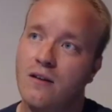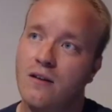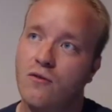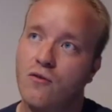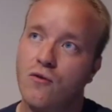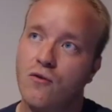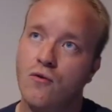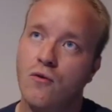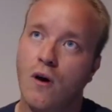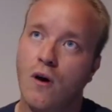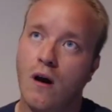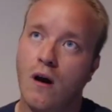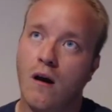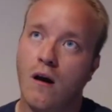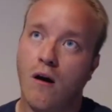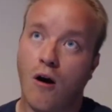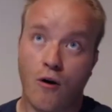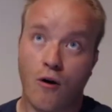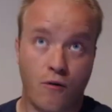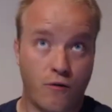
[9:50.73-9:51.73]
into,
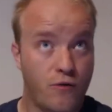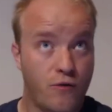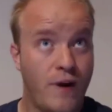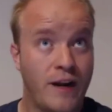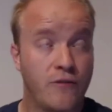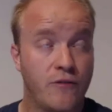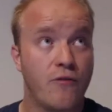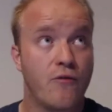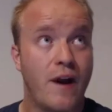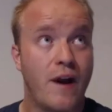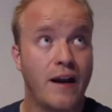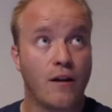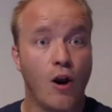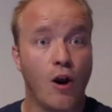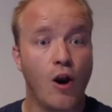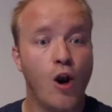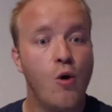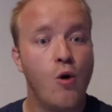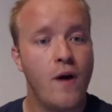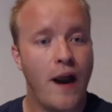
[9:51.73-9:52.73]
or trying to write
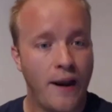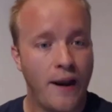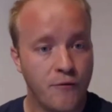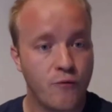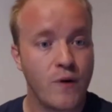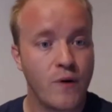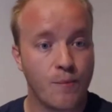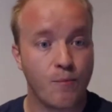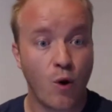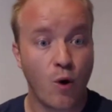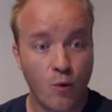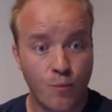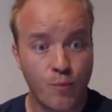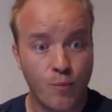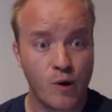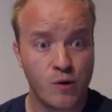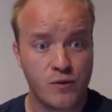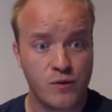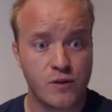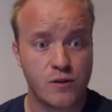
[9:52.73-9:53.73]
low entry blog
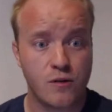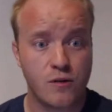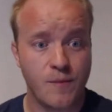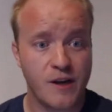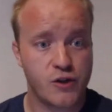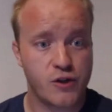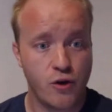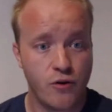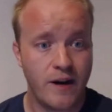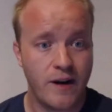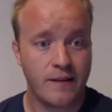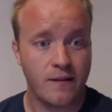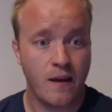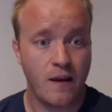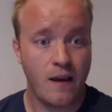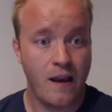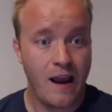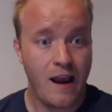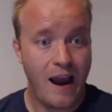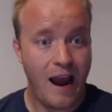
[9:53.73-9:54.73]
posts to make sure that
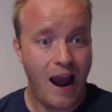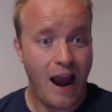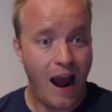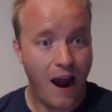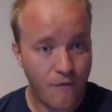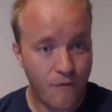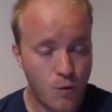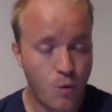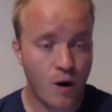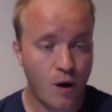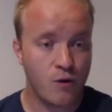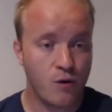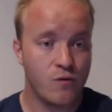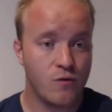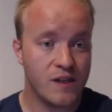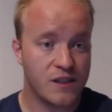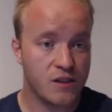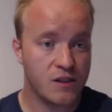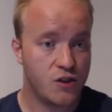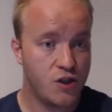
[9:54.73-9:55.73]
everyone who
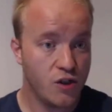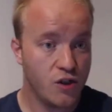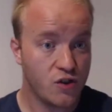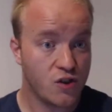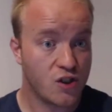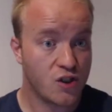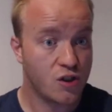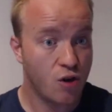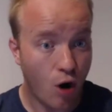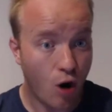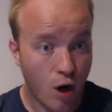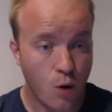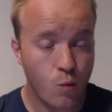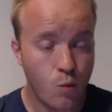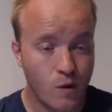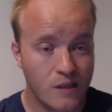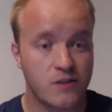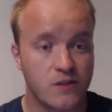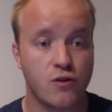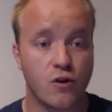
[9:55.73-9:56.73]
is just starting
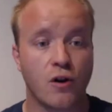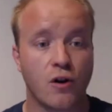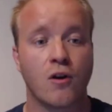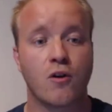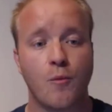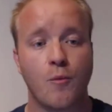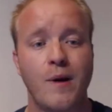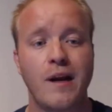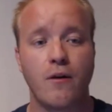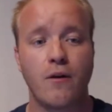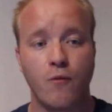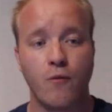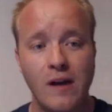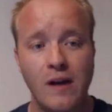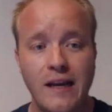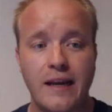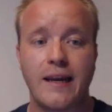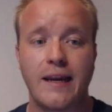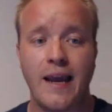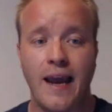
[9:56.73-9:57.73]
with a certain topic
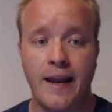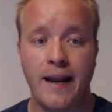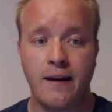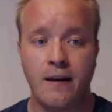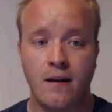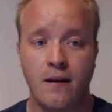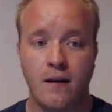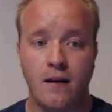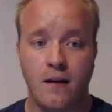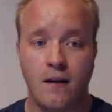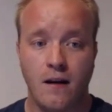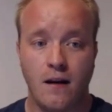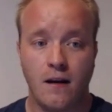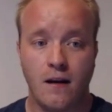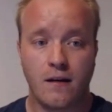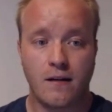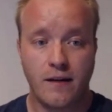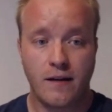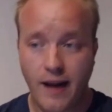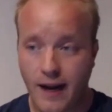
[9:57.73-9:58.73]
really can
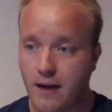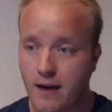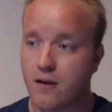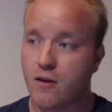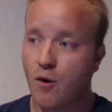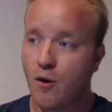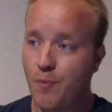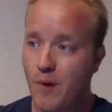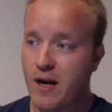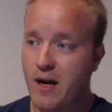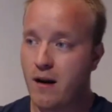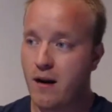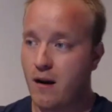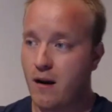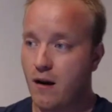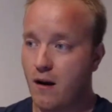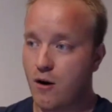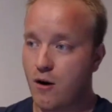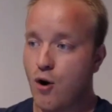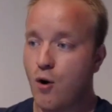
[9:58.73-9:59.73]
take the topic,
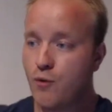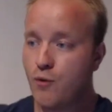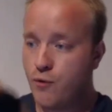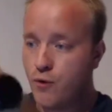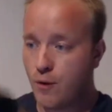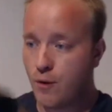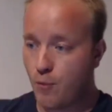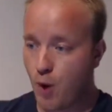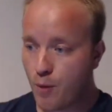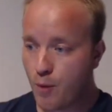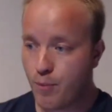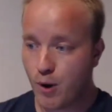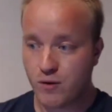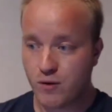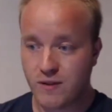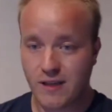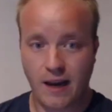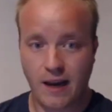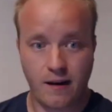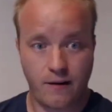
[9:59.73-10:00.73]
go through the blog
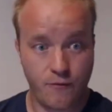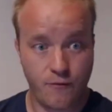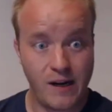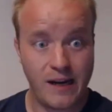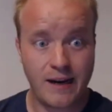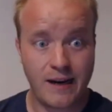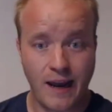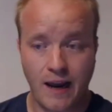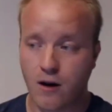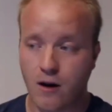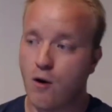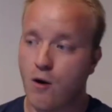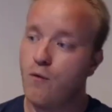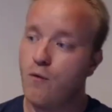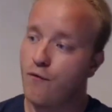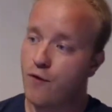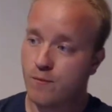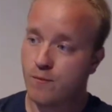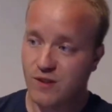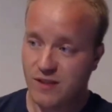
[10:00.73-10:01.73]
post, and really can go
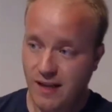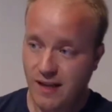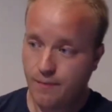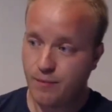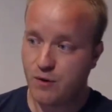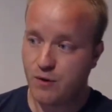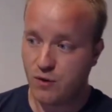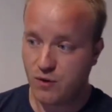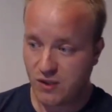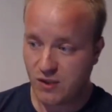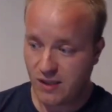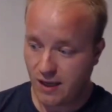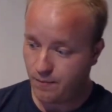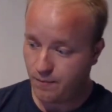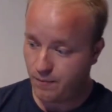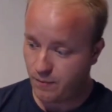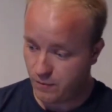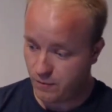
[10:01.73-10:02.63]
from step to step